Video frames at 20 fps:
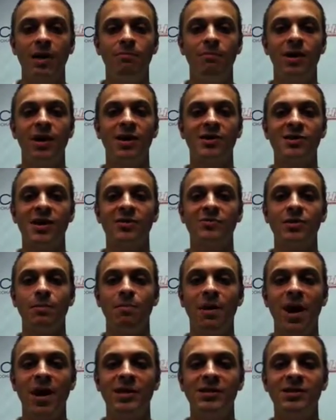because they have to
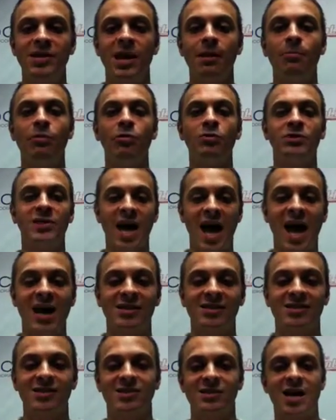pay double
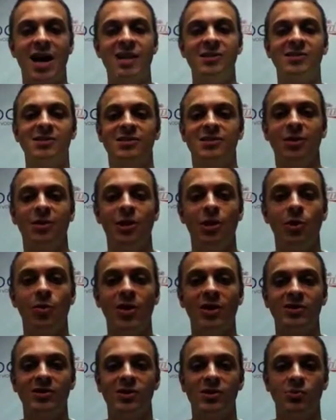taxes, taxes to the U.S.